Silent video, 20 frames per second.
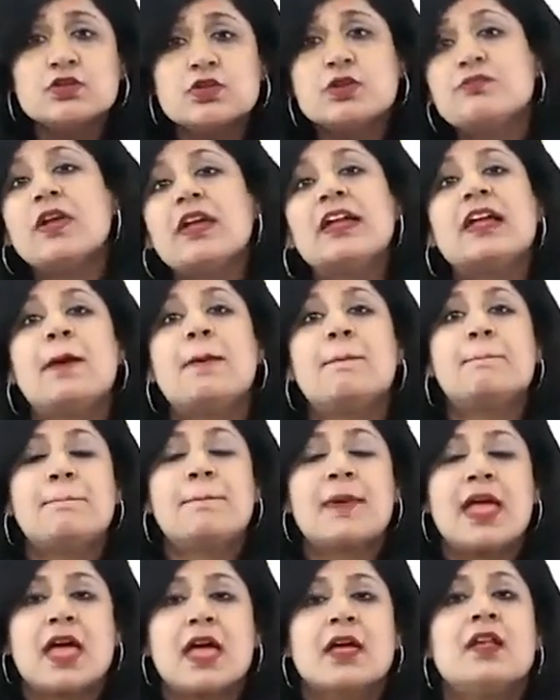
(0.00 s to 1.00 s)
So if I
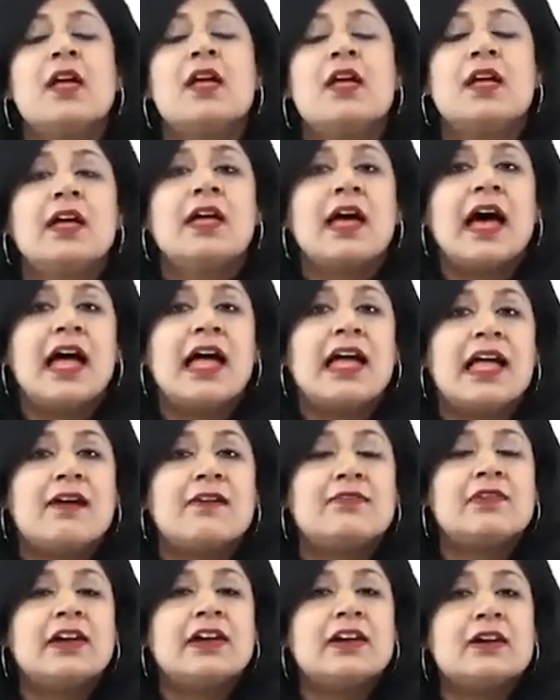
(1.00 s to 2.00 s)
compare, I
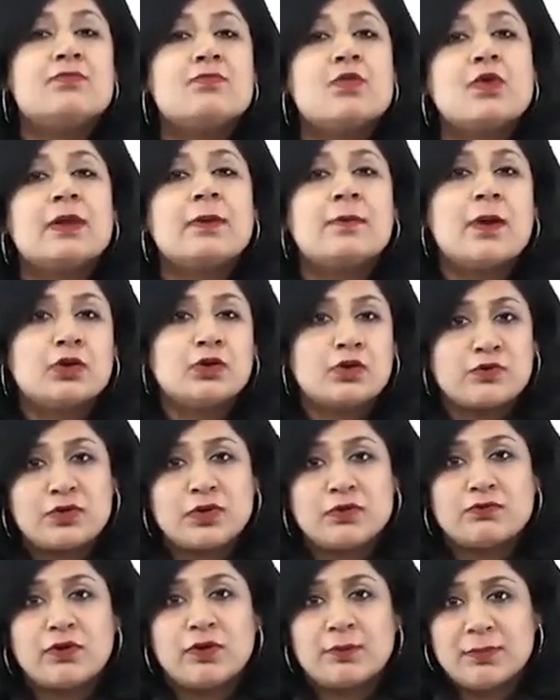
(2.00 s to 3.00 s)
have little more amount
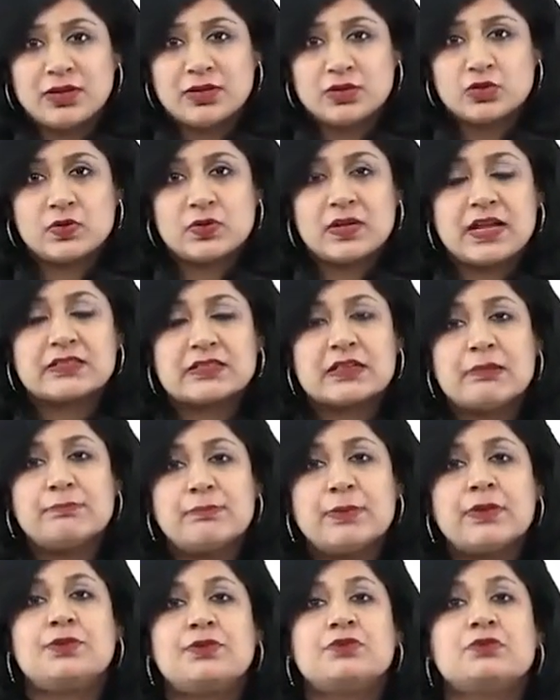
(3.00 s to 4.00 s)
of inflammation as
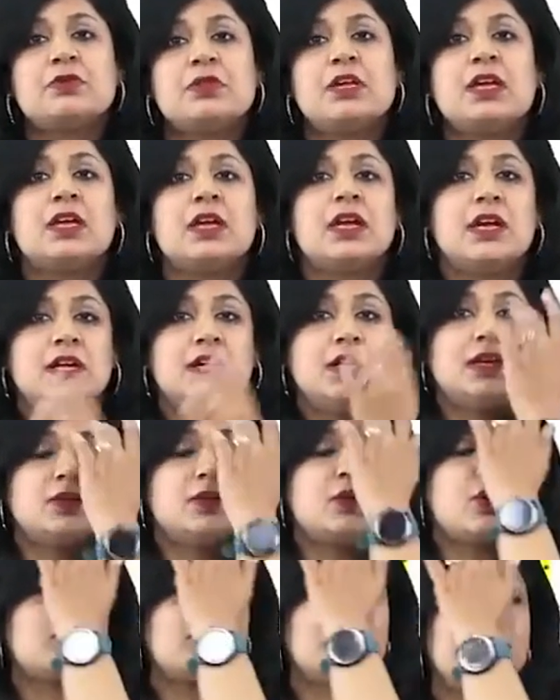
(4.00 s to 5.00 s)
compared to the
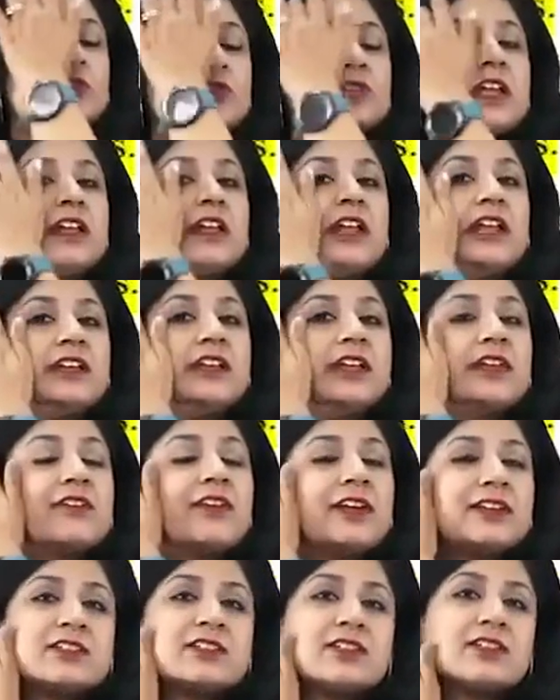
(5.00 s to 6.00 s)
glaucomatocyclitic
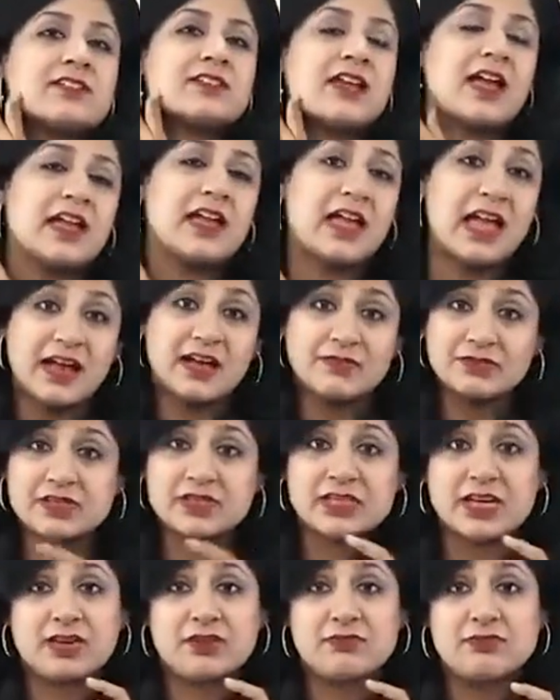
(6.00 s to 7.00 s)
crisis. I have
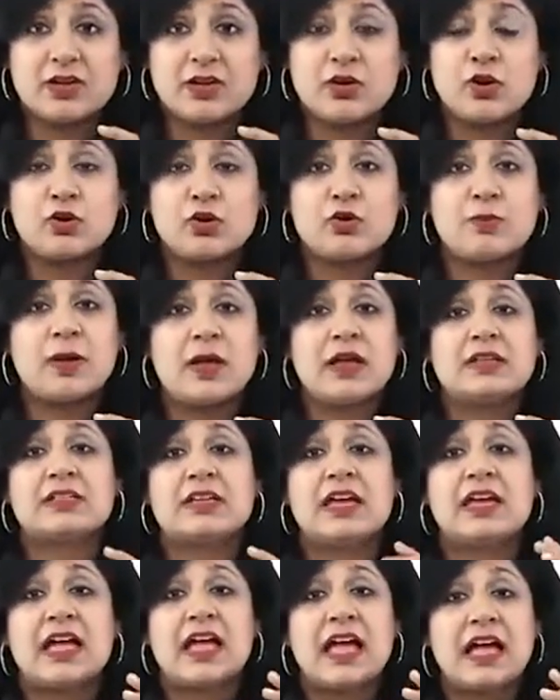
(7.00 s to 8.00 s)
the secondary glaucomas,
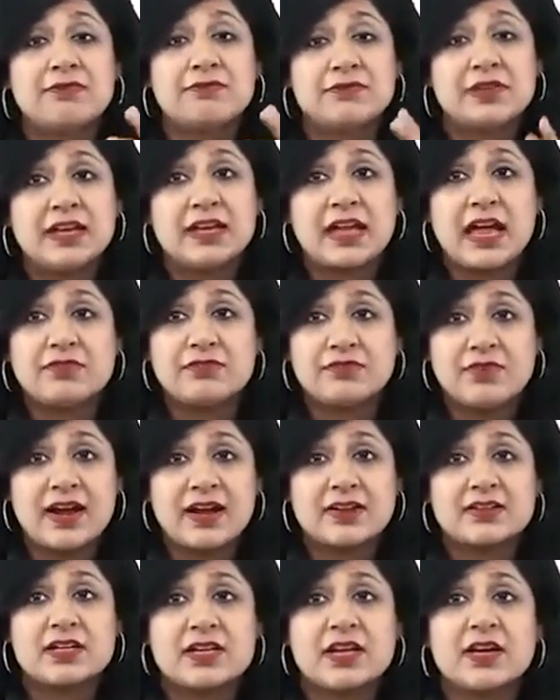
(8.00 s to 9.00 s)
I have the
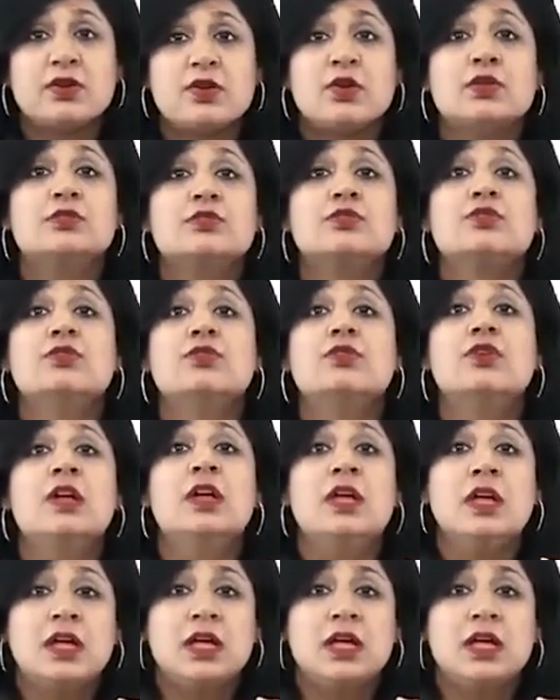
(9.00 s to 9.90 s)
cataract here also.